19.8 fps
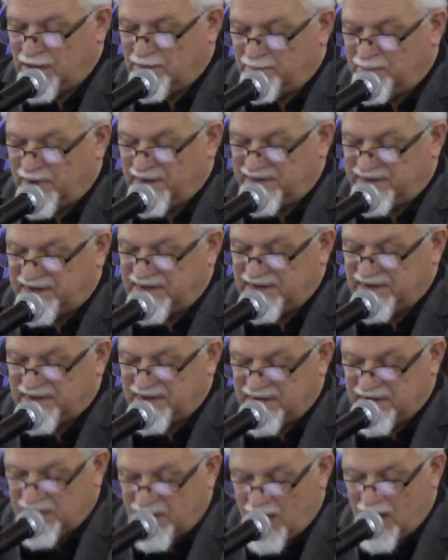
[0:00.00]
but
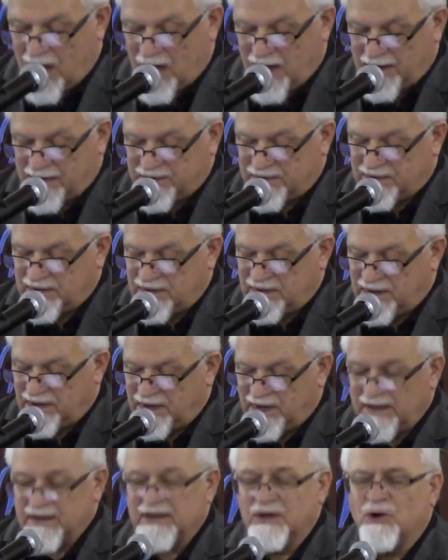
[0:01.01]
did not
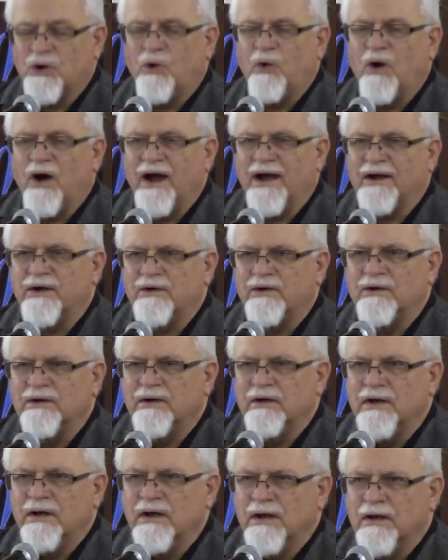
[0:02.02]
inquire
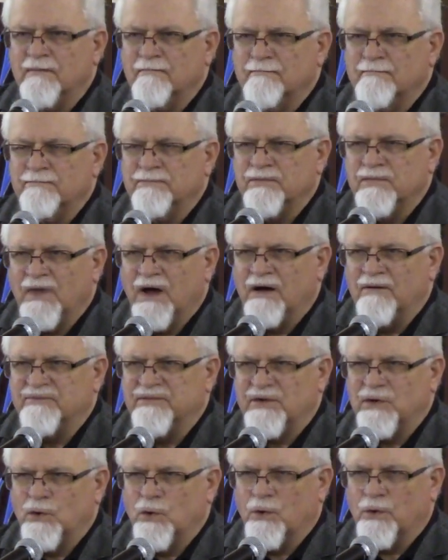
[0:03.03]
of
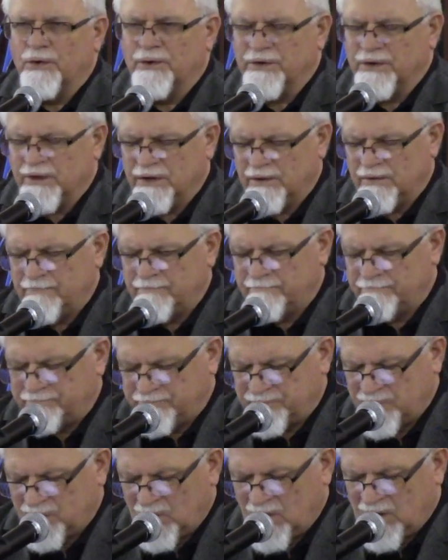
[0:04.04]
the Lord.
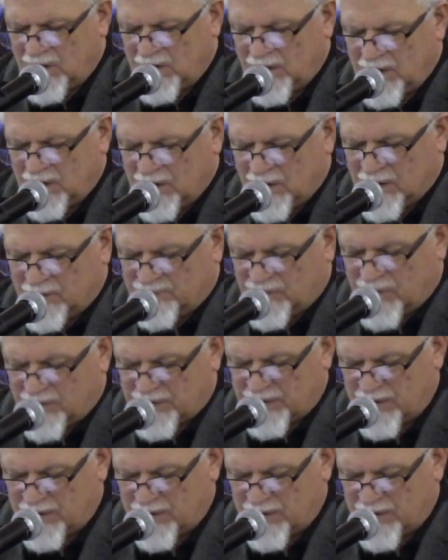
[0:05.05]
Father